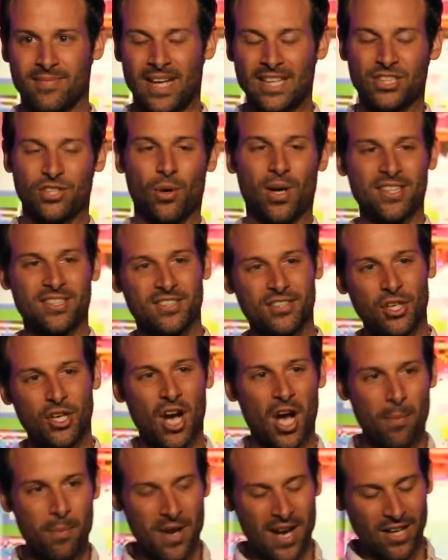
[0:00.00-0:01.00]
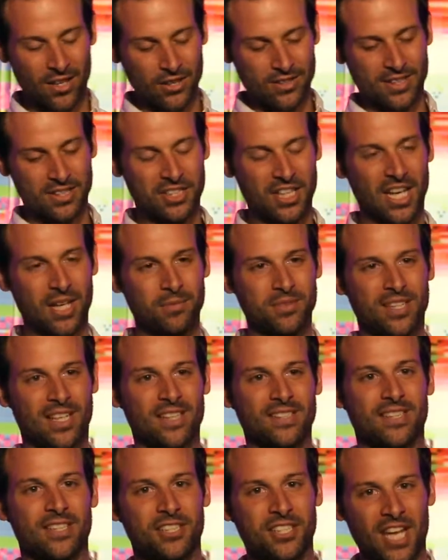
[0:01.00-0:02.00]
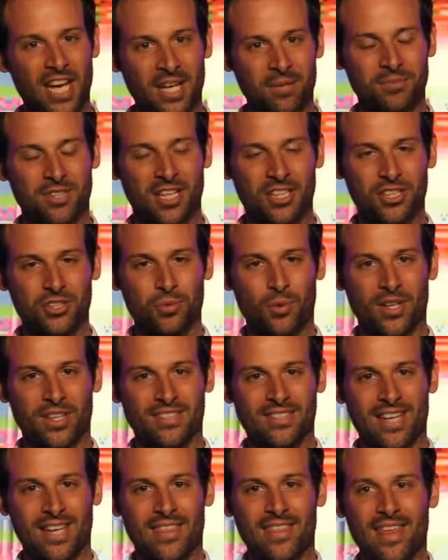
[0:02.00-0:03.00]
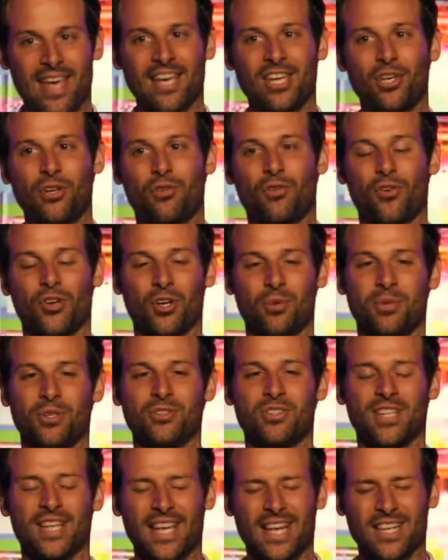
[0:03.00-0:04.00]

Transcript: And so I stood up and I looked at James and I said, "James, I just want to say thank you for your music.